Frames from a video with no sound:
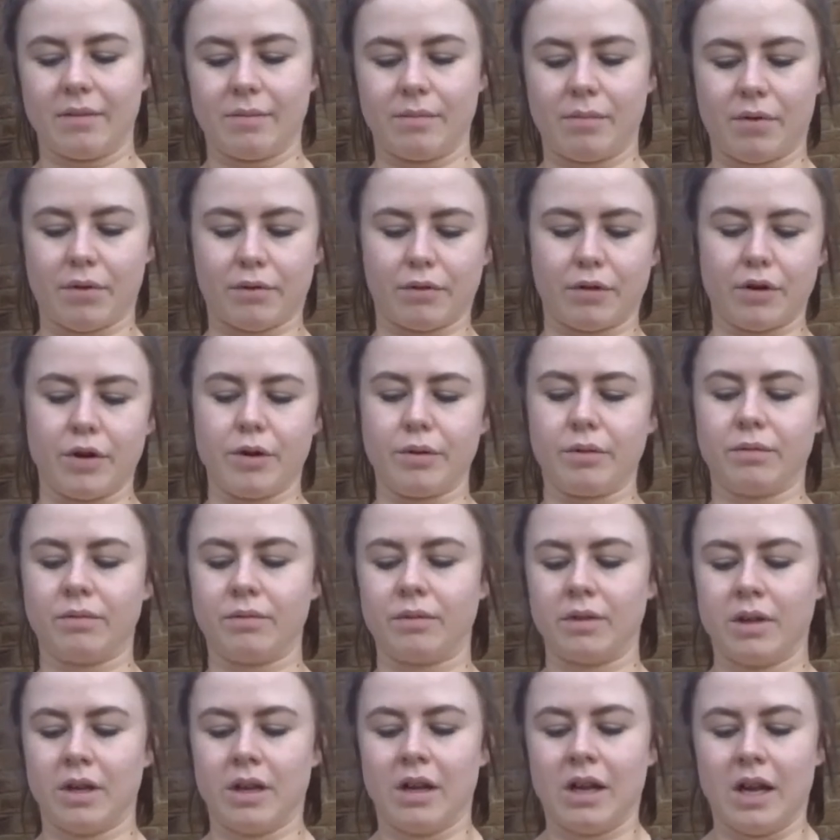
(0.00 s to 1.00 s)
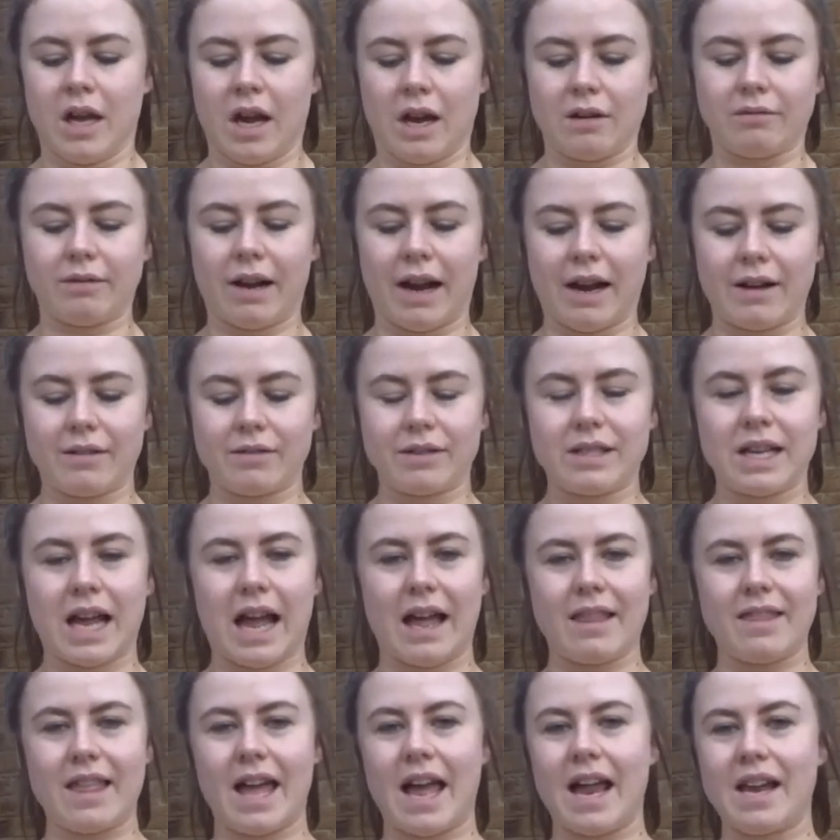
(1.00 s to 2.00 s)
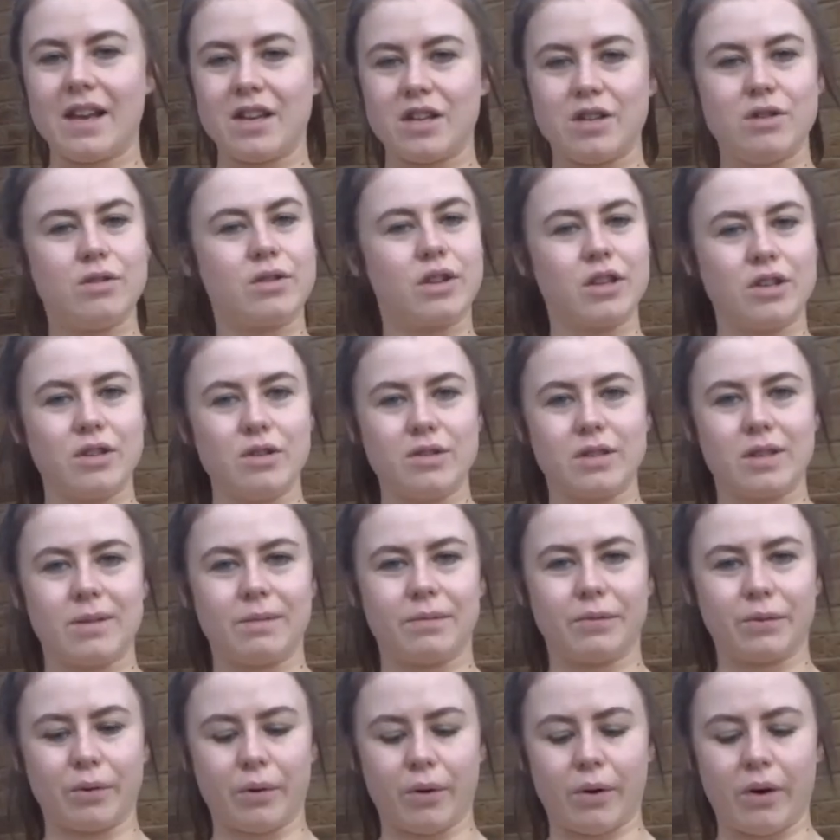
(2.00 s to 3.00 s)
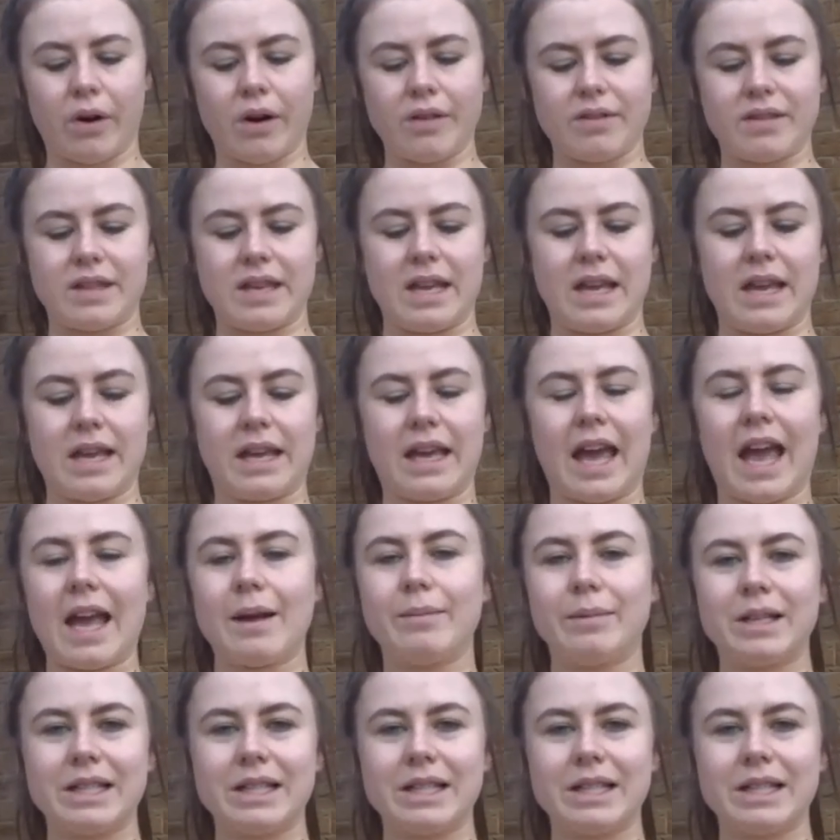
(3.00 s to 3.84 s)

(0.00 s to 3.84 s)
through, around, and then you can use them for the cable